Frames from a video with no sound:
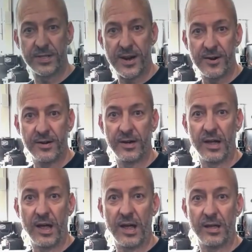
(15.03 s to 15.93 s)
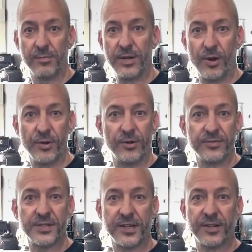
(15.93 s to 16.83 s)
Darren. I've been owner of
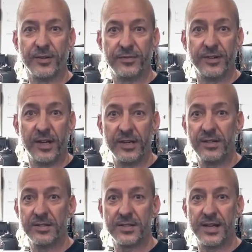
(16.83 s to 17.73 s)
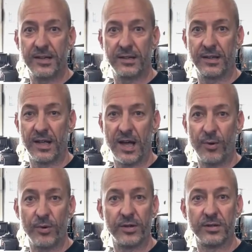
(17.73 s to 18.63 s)
Cyco for 9 years now.
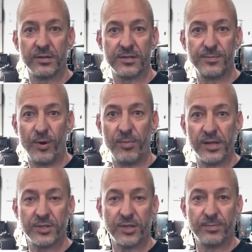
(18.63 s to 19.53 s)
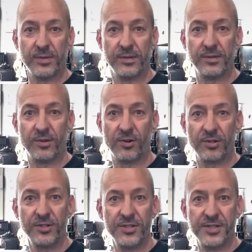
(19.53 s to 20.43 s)
We're a small bike shop in
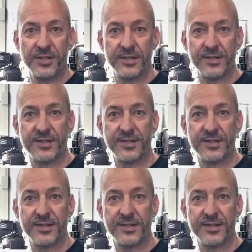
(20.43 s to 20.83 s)
Oakland, New Zealand.